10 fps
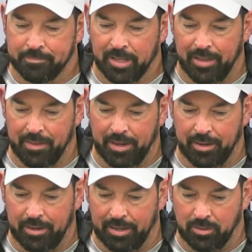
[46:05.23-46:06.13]
And then
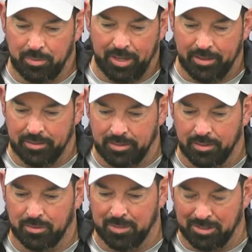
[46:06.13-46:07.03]
as we get, you know,
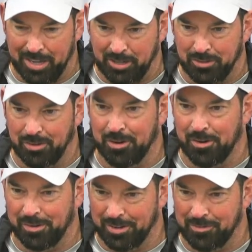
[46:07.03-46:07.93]
some inside drill
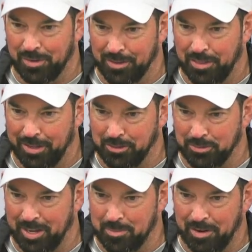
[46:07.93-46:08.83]
going, a few other things, we'll
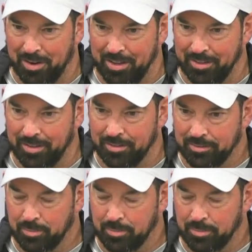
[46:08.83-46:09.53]
get a better idea.